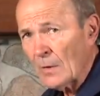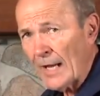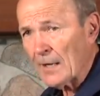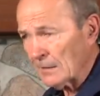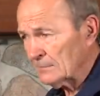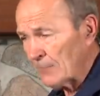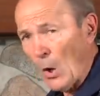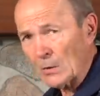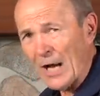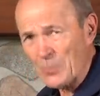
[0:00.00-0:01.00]
Yeah,
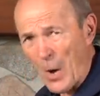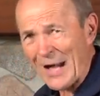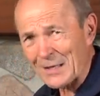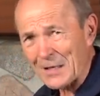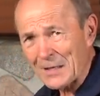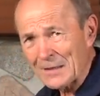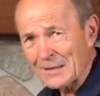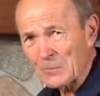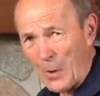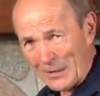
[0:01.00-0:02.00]
boat on water.
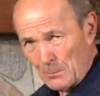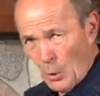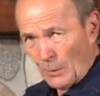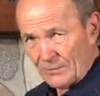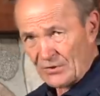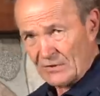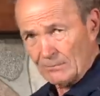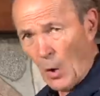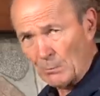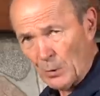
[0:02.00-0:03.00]
Water moves.
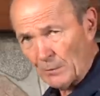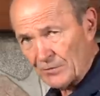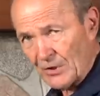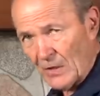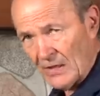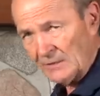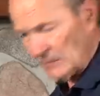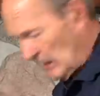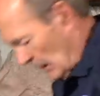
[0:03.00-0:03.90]
Boat moves, you know.